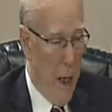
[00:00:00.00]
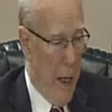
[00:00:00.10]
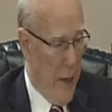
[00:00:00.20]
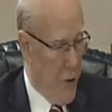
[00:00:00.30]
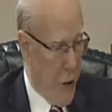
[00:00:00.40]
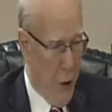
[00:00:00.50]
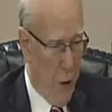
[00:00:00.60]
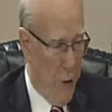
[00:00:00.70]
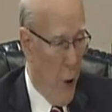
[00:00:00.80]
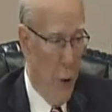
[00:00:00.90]
And
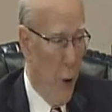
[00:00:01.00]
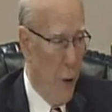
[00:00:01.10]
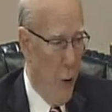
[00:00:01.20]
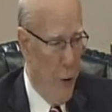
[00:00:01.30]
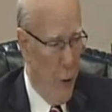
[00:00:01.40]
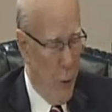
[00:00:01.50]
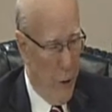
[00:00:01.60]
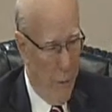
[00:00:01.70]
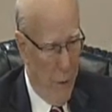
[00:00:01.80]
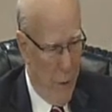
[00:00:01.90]
so, no, you
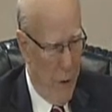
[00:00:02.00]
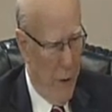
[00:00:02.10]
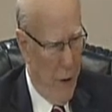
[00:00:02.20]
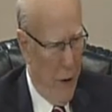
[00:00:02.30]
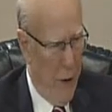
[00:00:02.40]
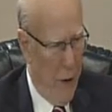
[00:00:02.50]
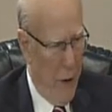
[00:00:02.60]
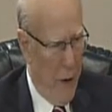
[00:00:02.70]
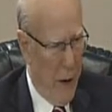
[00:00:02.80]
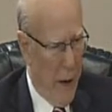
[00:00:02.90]
were,
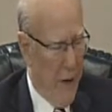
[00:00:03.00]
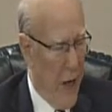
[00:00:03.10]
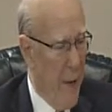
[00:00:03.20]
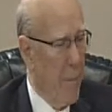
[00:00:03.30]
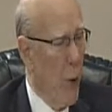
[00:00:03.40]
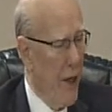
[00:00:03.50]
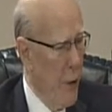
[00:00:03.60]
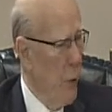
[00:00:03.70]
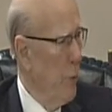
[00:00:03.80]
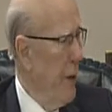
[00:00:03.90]
at that point,
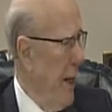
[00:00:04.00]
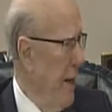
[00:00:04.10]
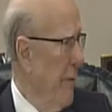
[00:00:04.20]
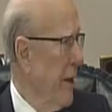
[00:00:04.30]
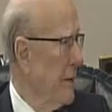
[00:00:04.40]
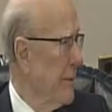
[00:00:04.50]
you were behaving.